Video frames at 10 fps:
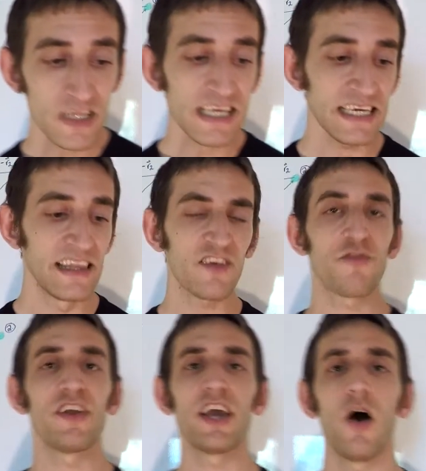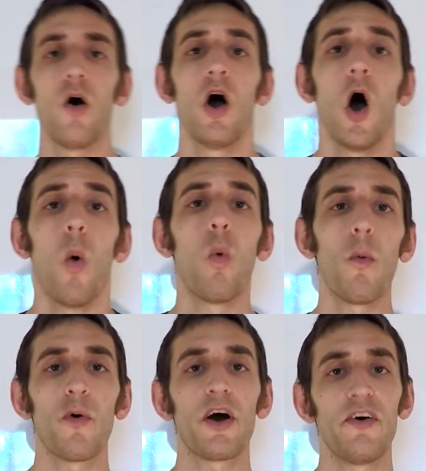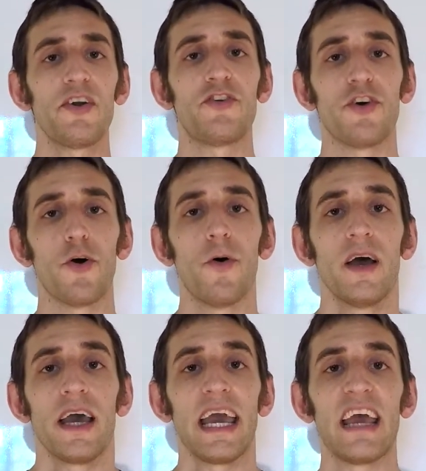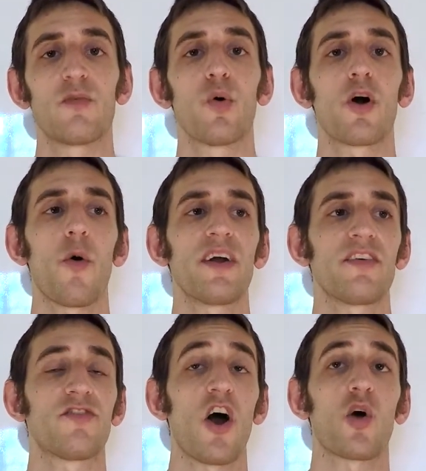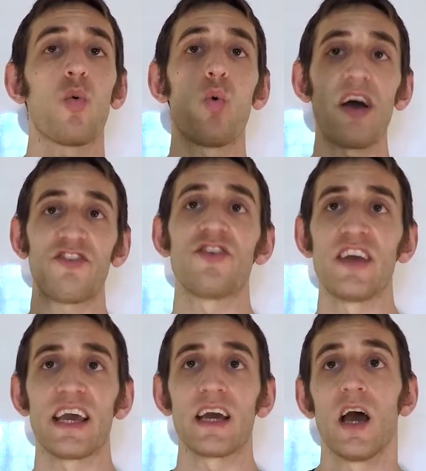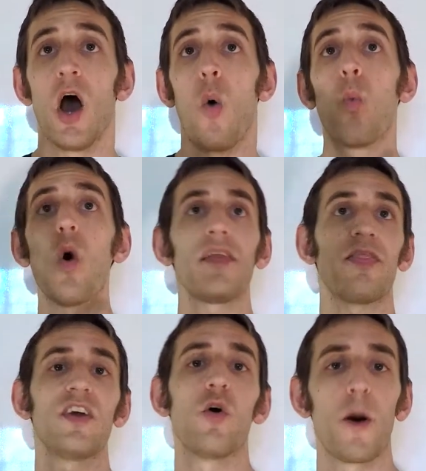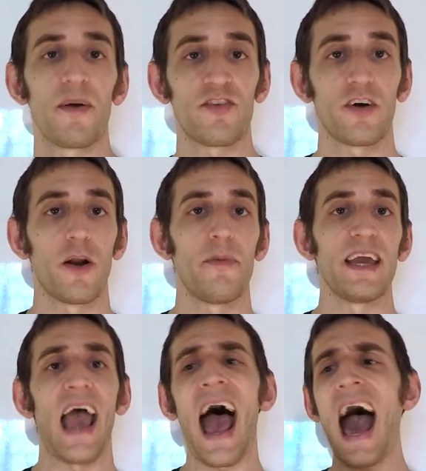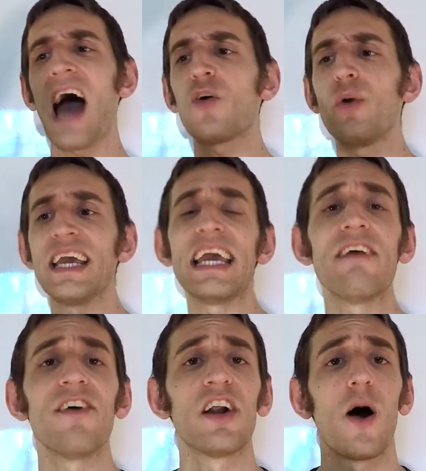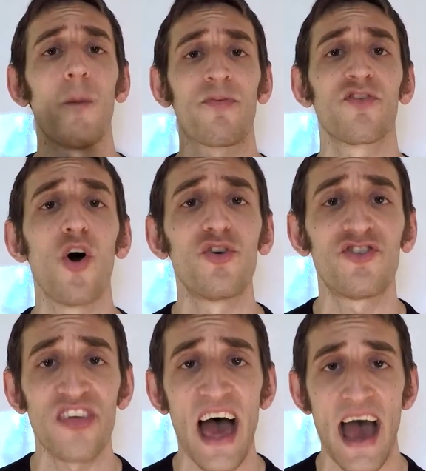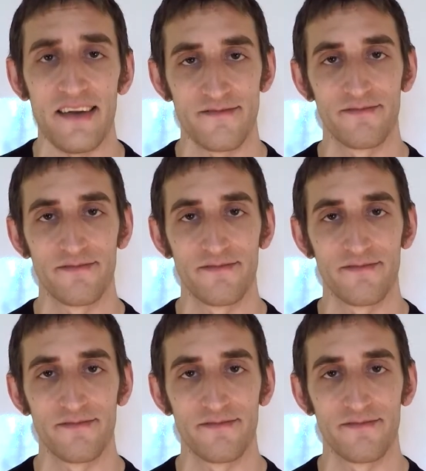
in this video, what we're going to do is we're going to start questioning what the orbits are going to be. How do we even approach that?